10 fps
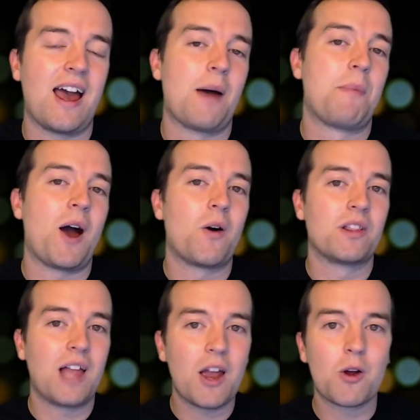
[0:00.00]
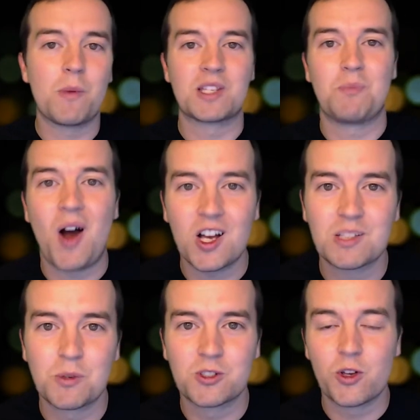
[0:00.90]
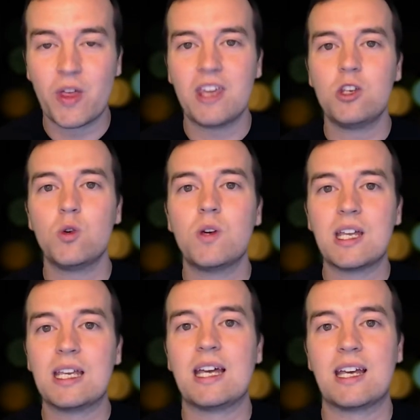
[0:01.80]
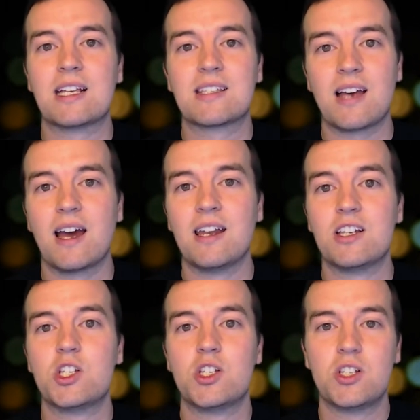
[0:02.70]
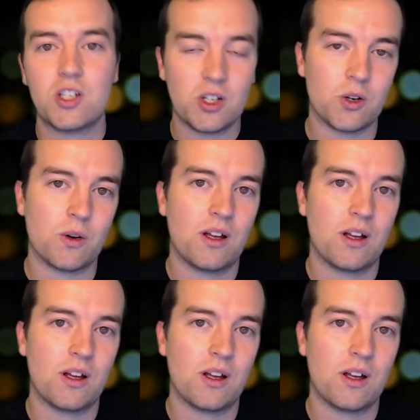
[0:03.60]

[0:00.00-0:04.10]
about Lightroom as possible so that you can get excited too.